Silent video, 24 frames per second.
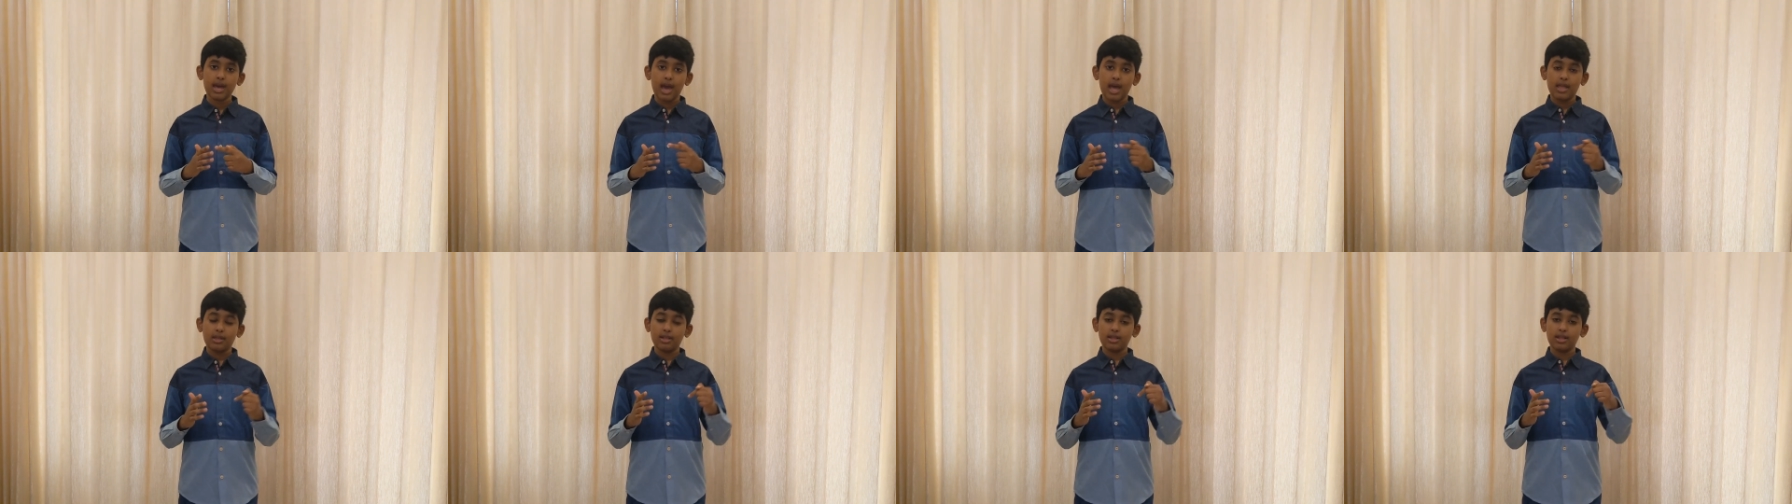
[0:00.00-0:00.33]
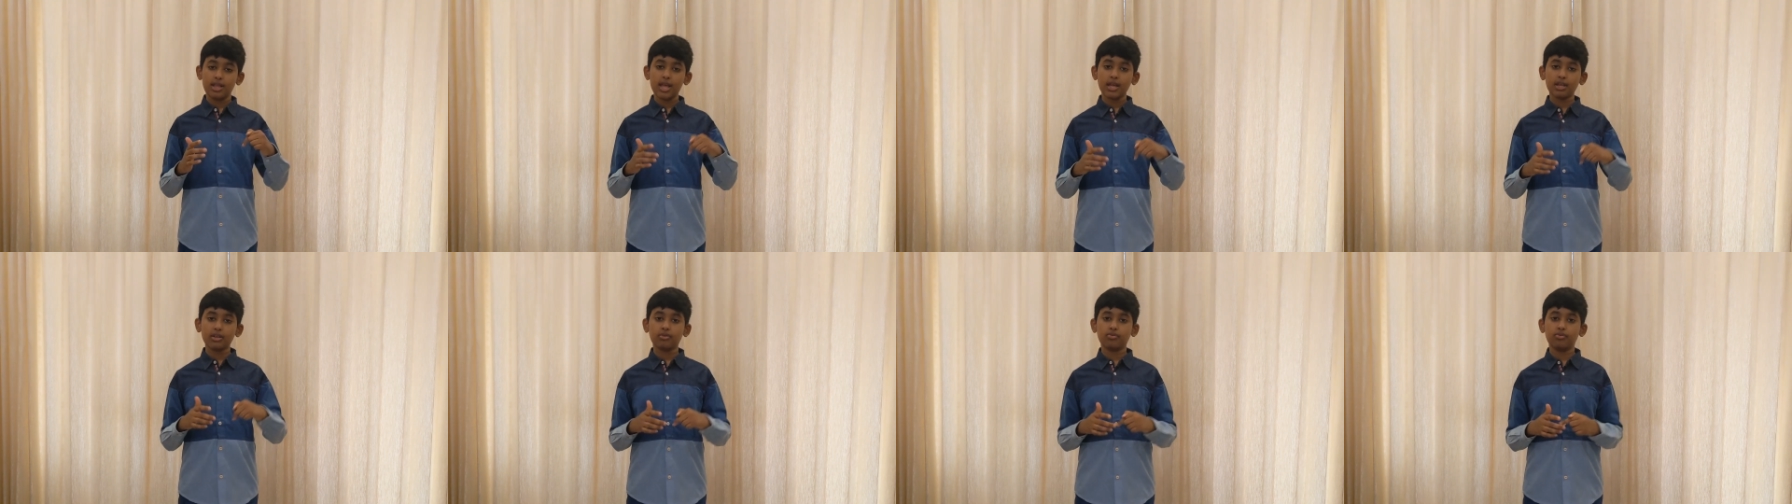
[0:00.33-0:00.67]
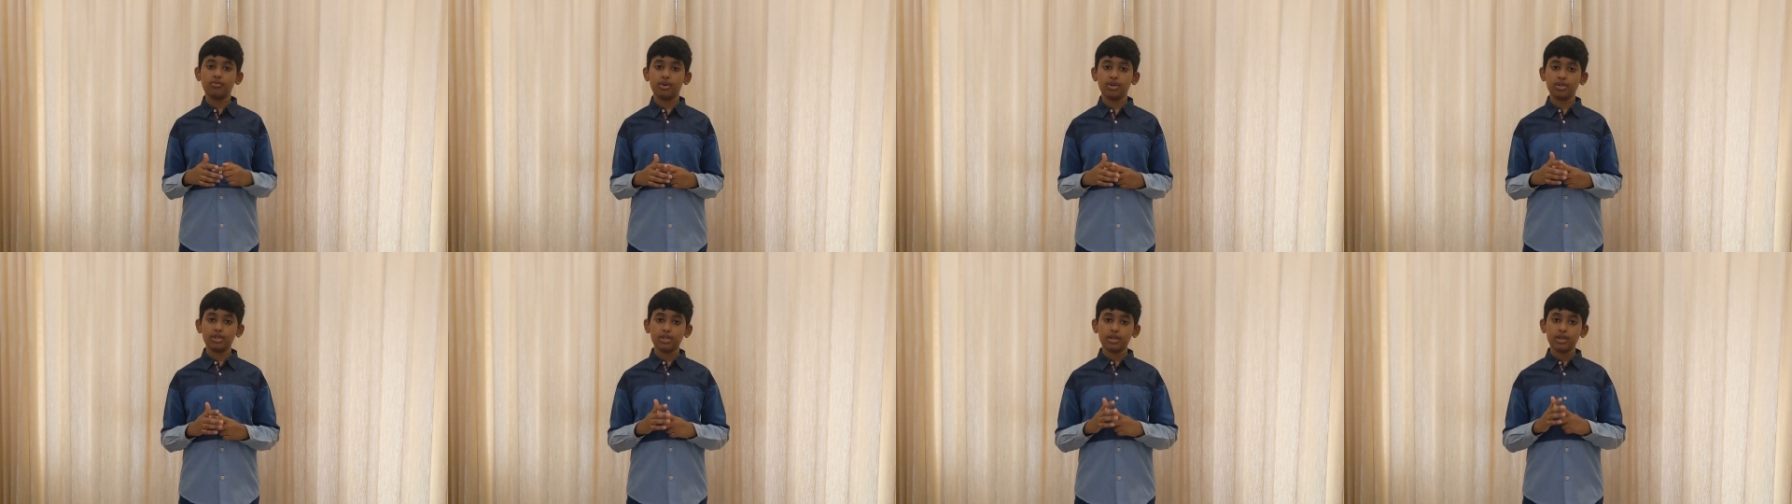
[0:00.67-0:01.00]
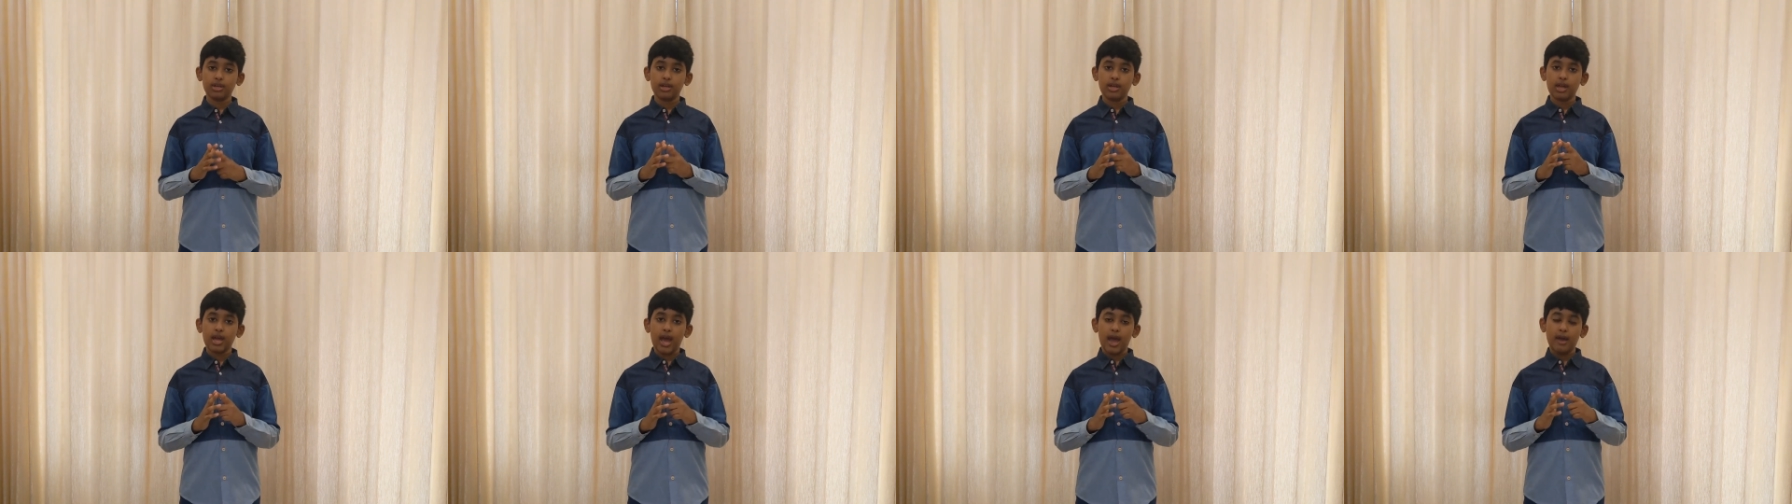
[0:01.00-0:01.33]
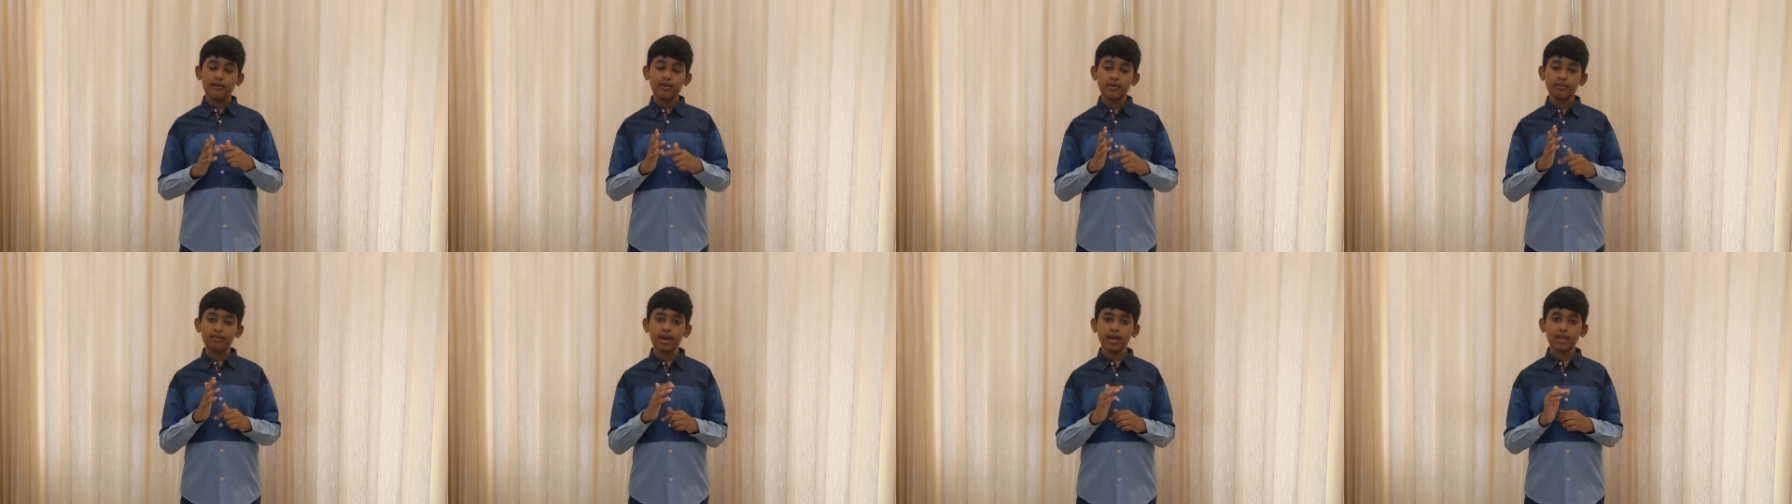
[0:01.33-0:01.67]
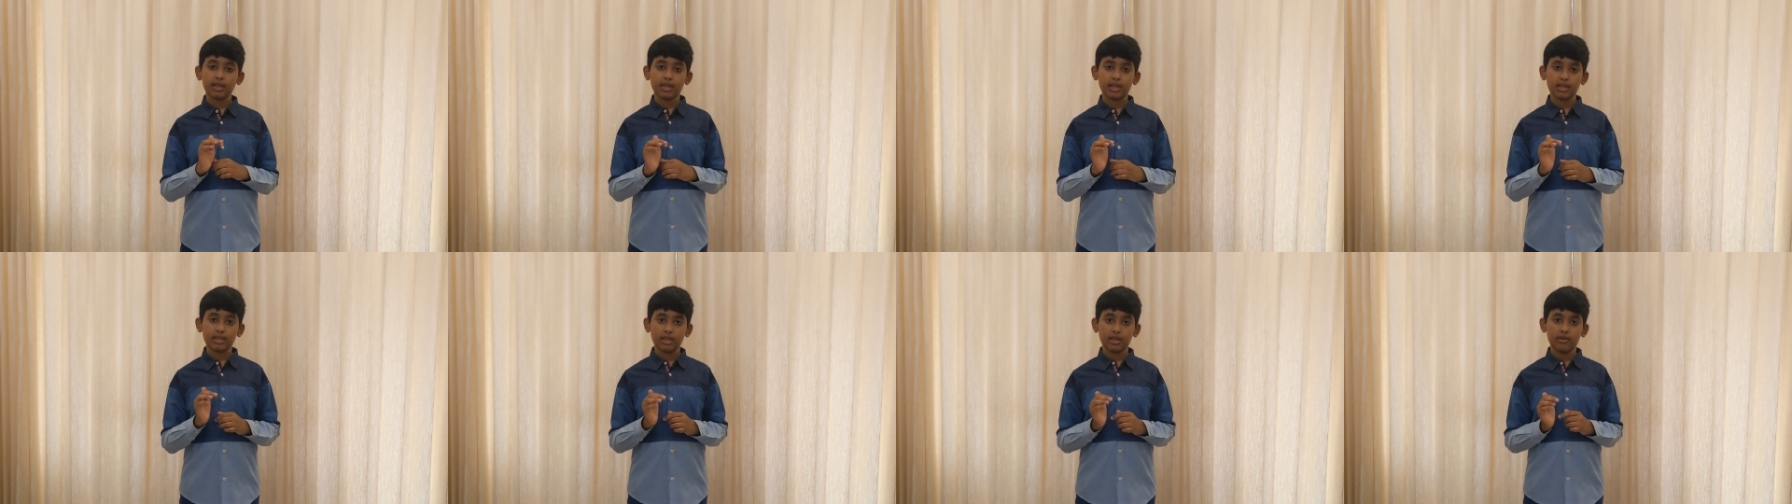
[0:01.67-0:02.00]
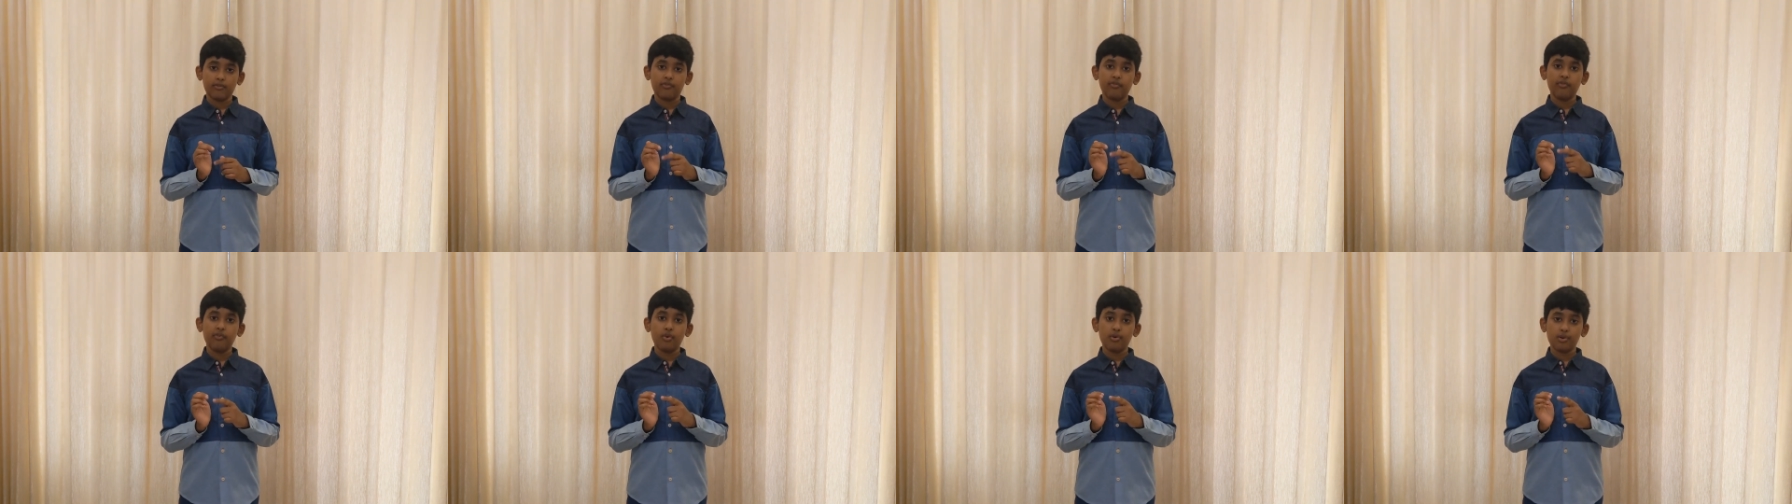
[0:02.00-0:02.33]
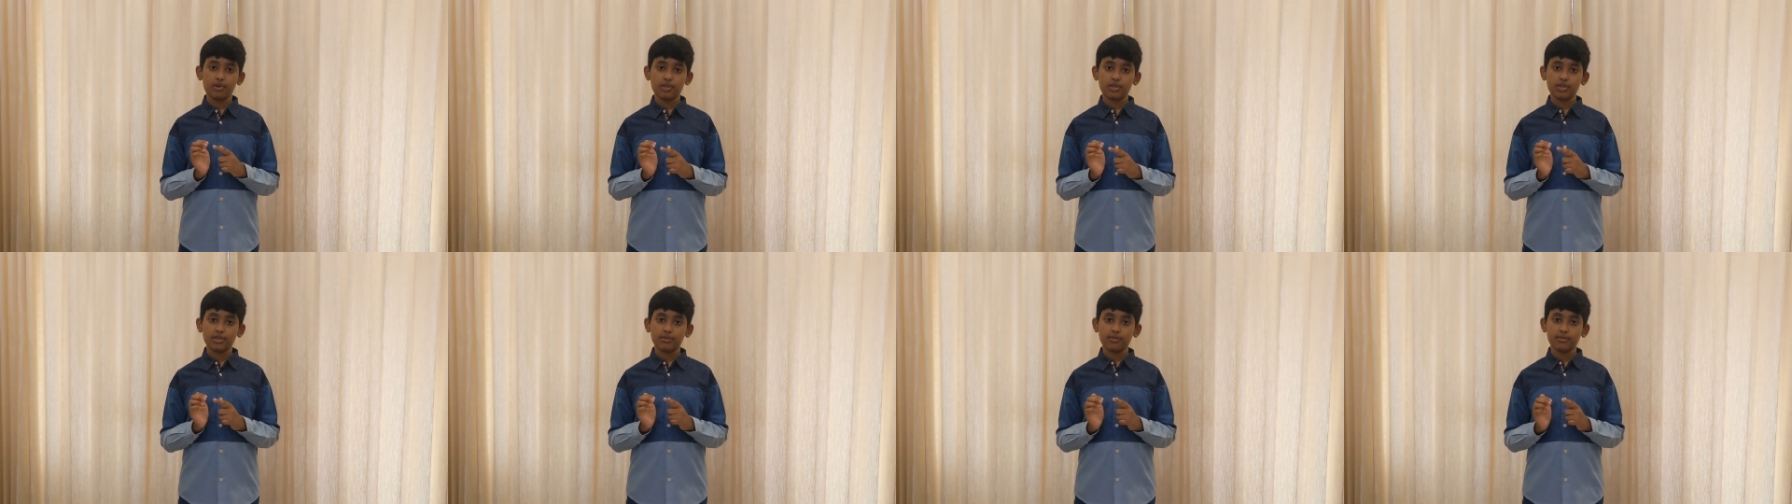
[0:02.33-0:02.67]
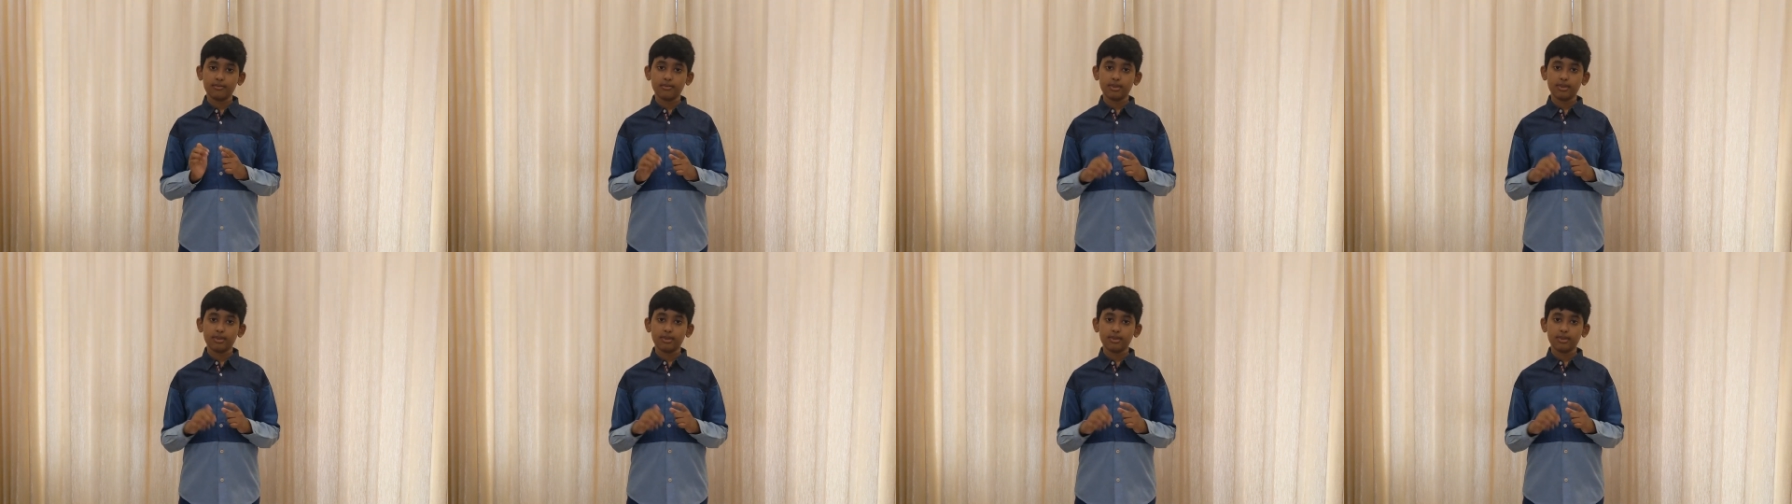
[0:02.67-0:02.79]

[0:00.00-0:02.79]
And electrons have a magnetic force.